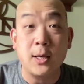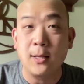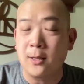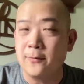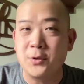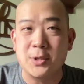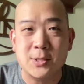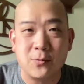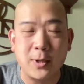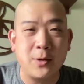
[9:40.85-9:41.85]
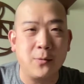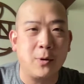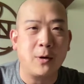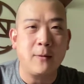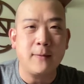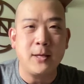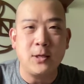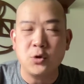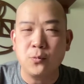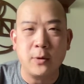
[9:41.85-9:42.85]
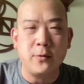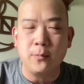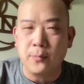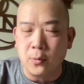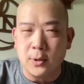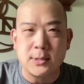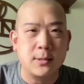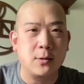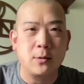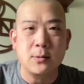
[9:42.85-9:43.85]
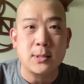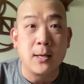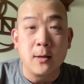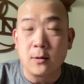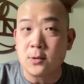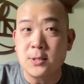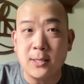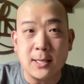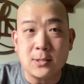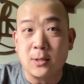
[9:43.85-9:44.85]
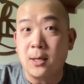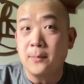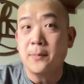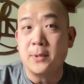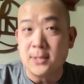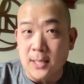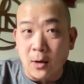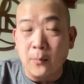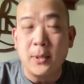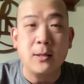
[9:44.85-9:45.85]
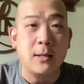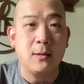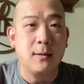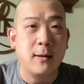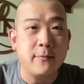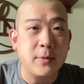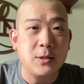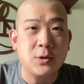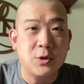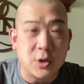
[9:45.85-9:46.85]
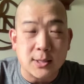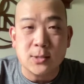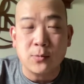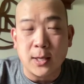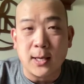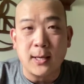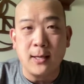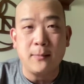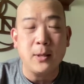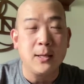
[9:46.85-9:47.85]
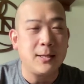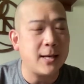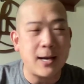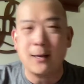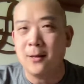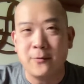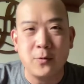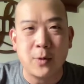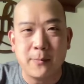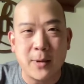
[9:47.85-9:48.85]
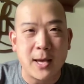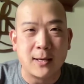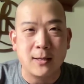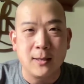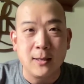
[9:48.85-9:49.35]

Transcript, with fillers: I love you just the way you are. Each one of you boys and girls, those of you guys who come up and tell me that you love me just the way I am, yeah, I love you right back.